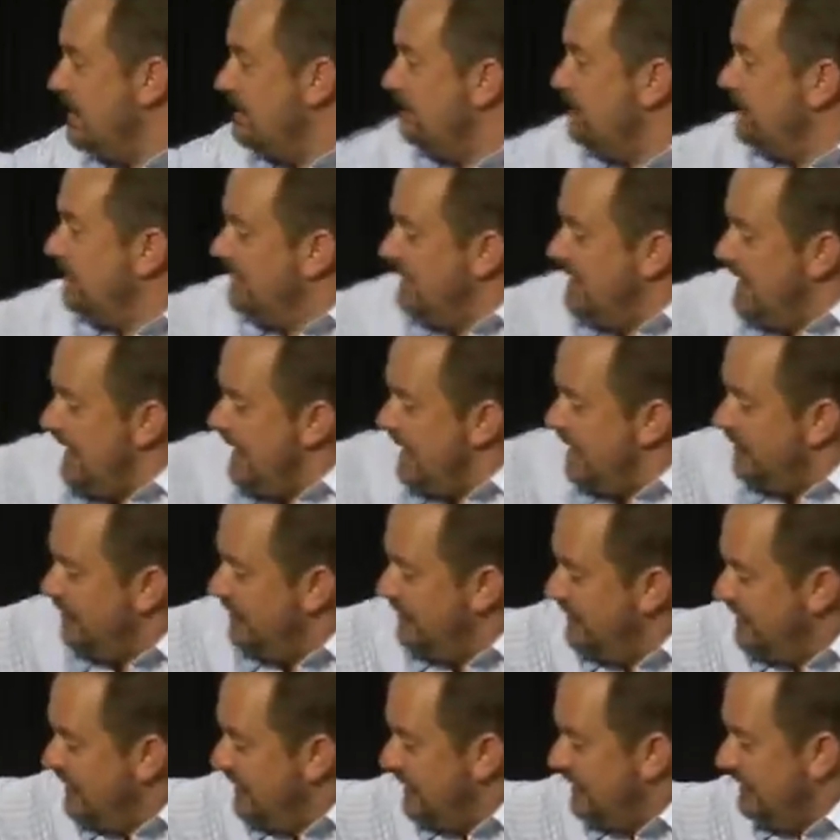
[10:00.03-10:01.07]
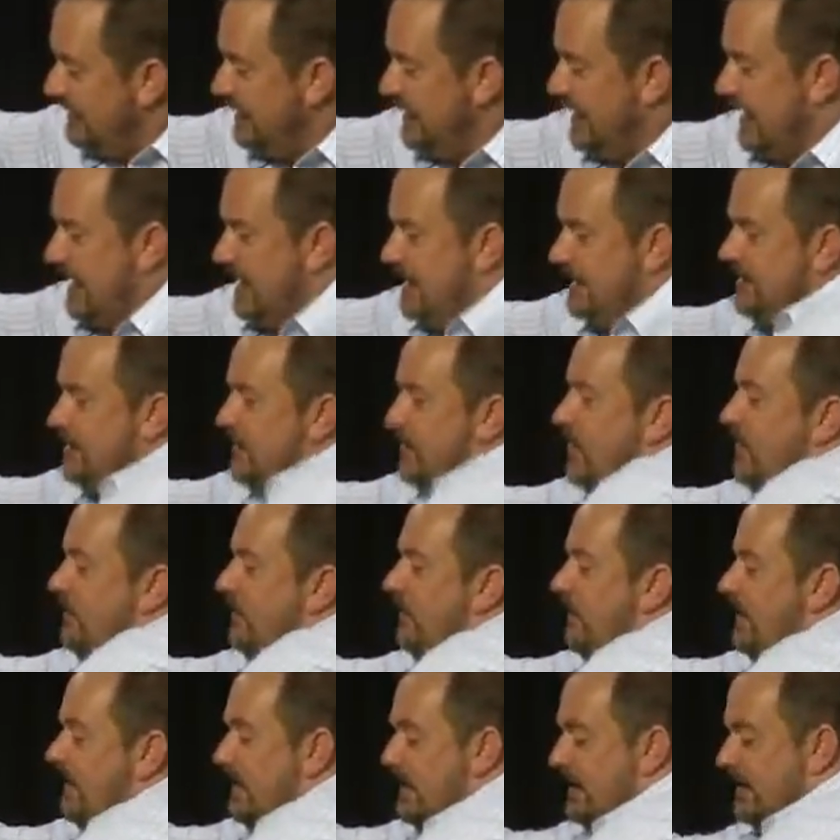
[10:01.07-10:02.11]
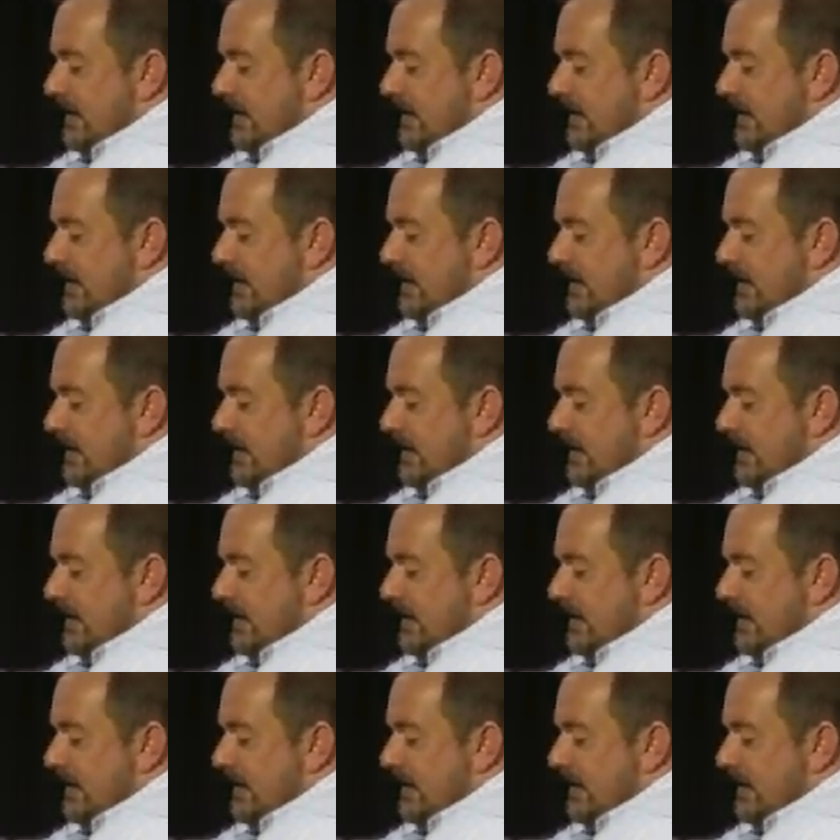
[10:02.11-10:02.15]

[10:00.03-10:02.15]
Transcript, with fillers: but now the end of